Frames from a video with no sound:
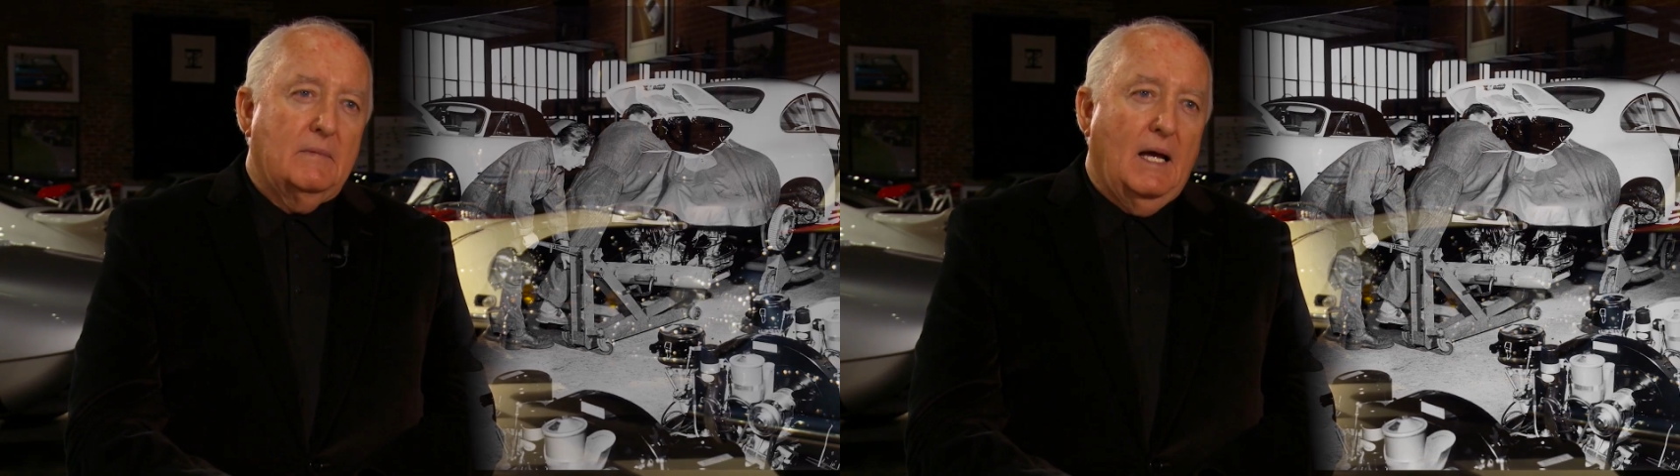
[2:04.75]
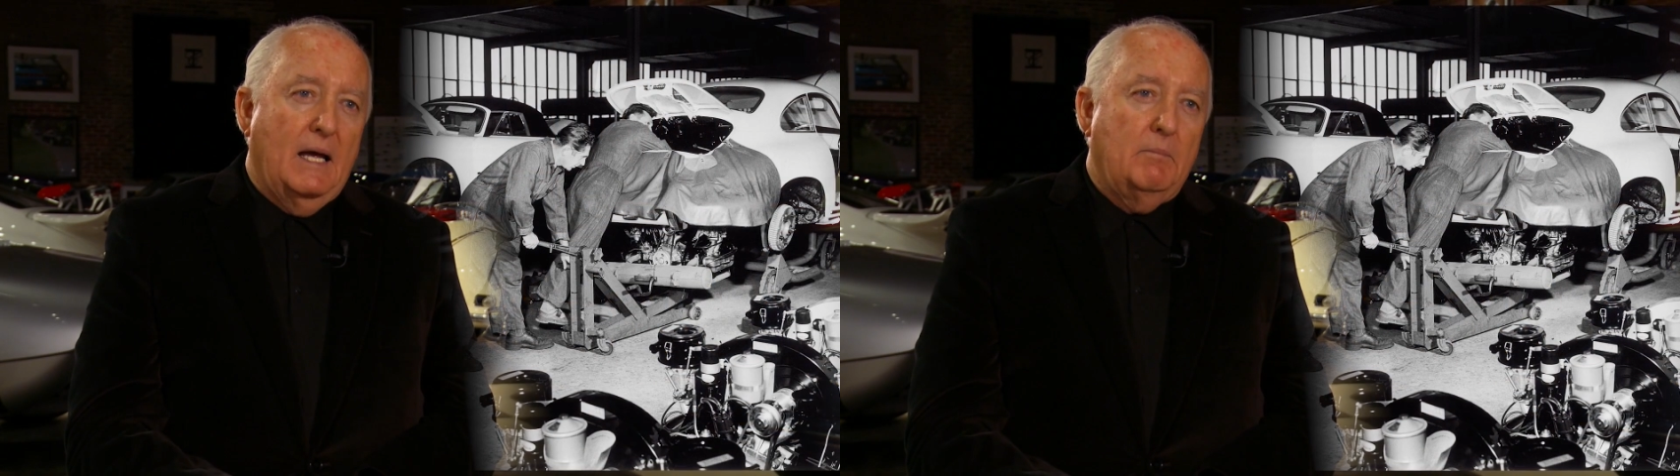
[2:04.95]

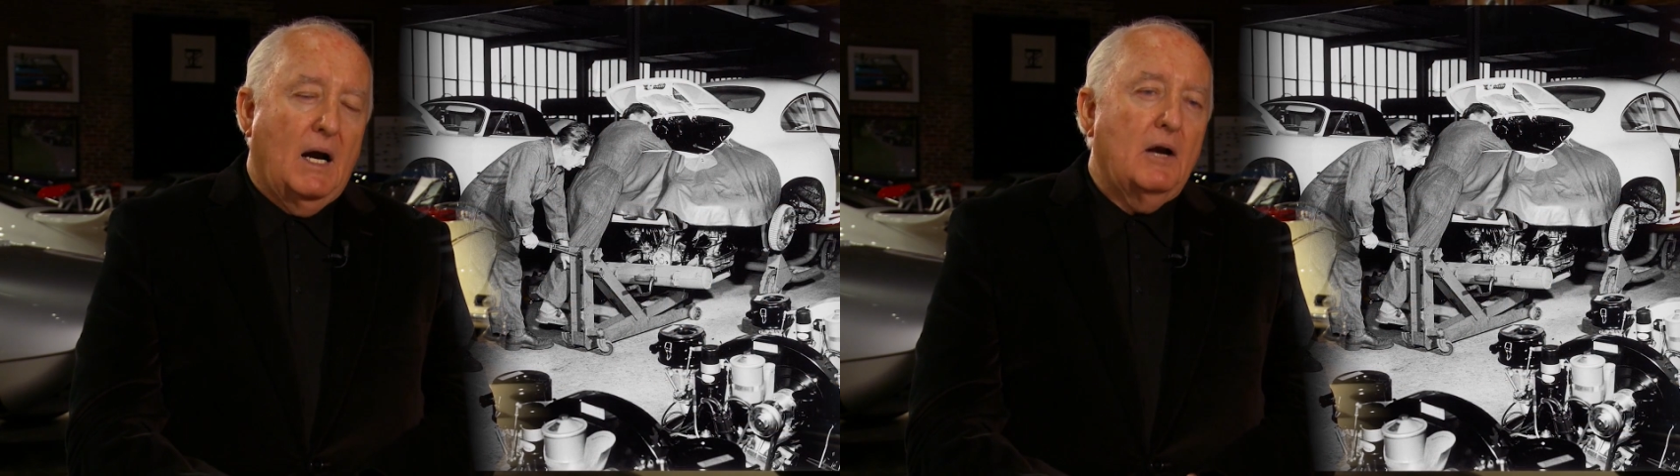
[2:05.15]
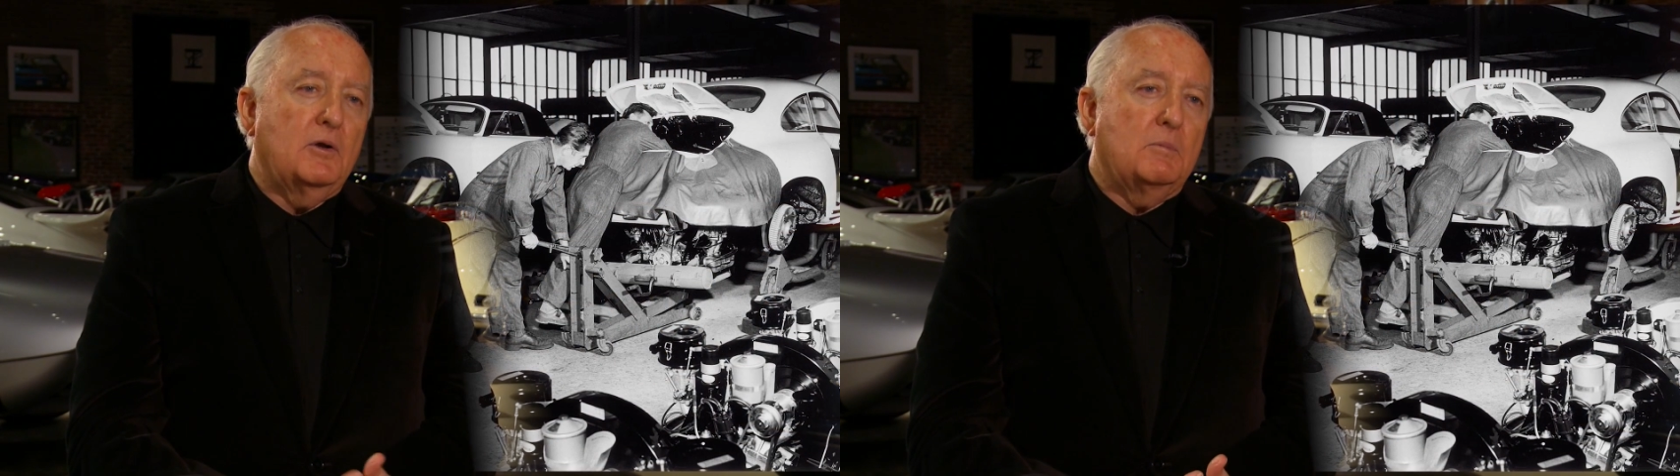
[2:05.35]
I
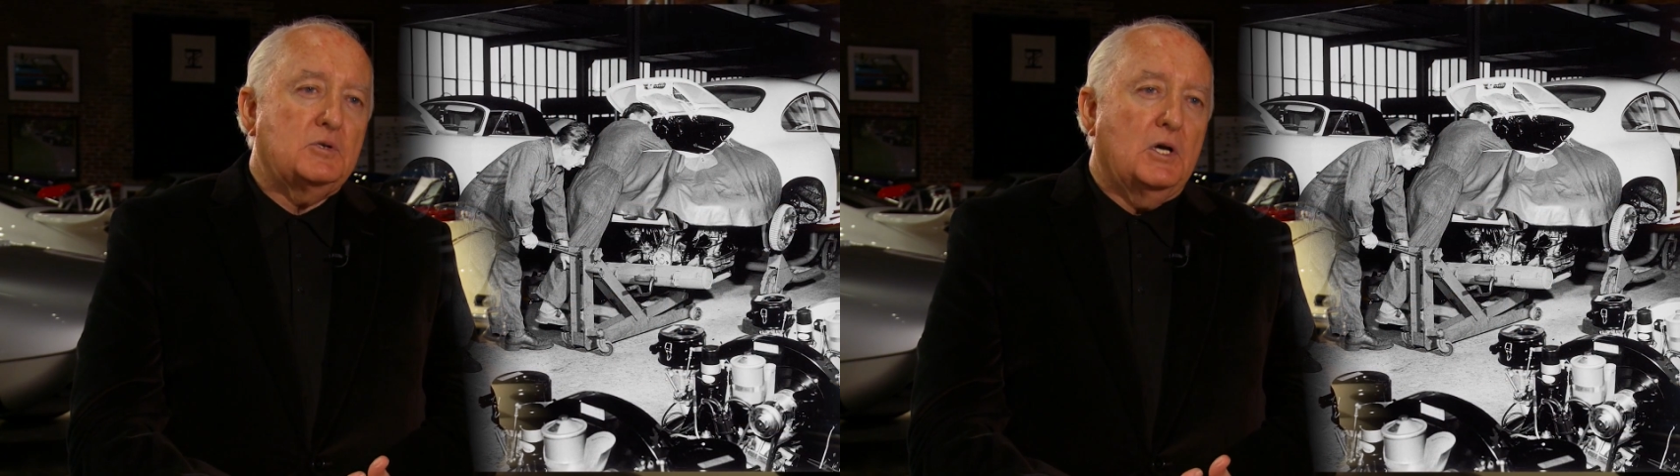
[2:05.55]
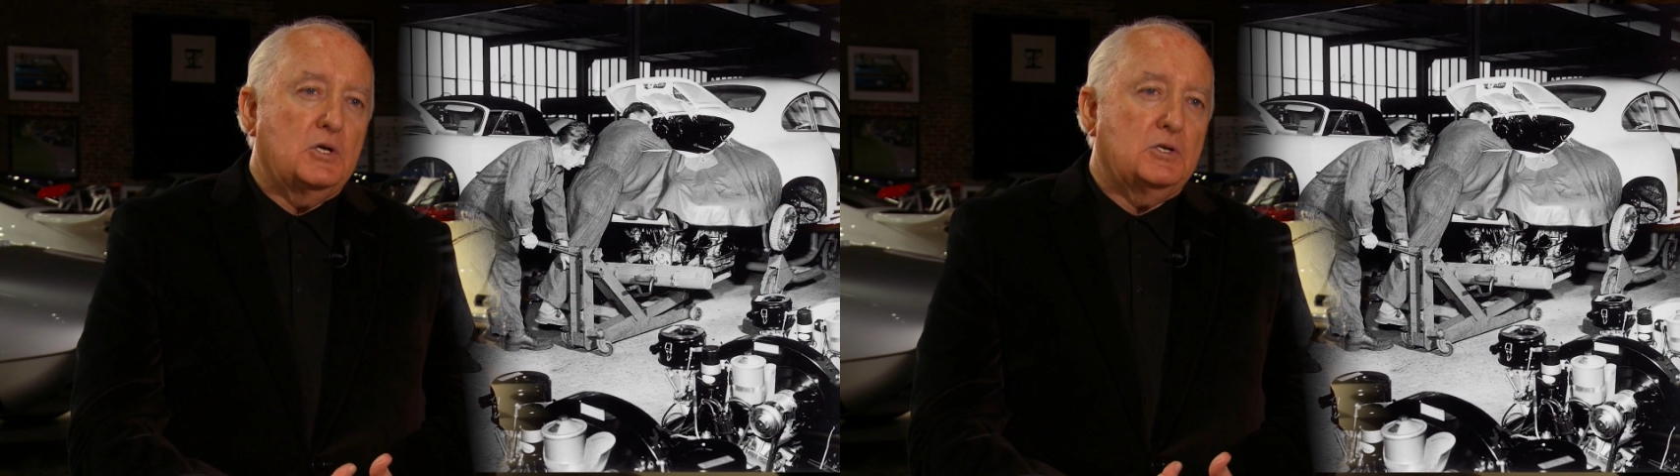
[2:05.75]
admire their
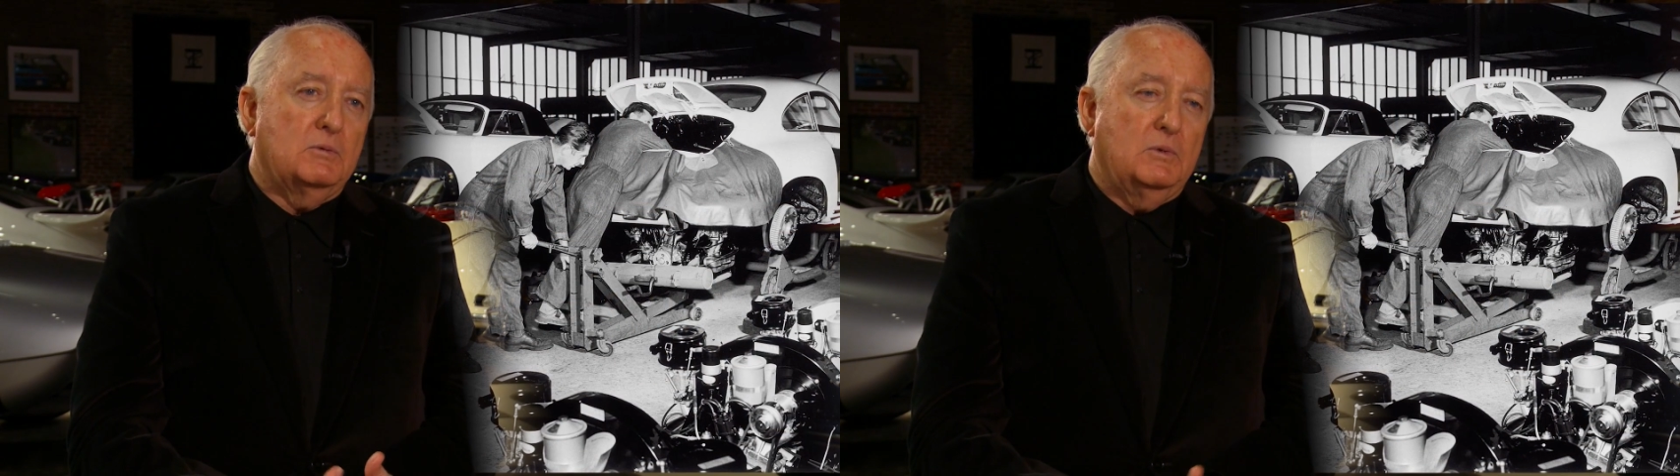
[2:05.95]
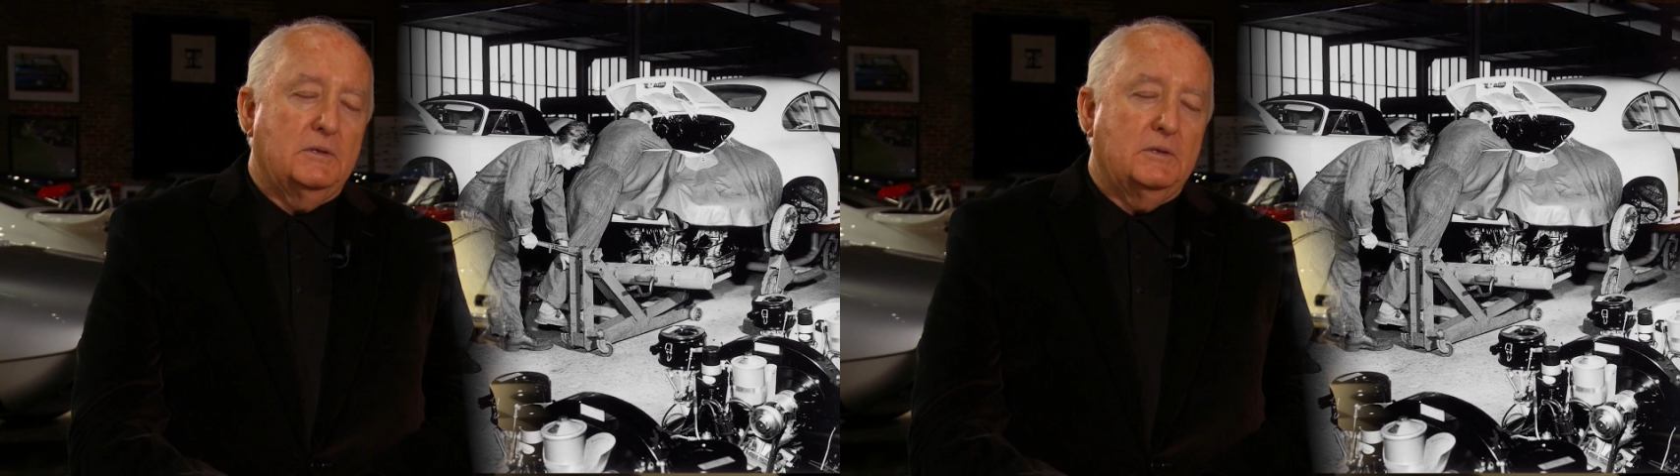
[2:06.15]
obsession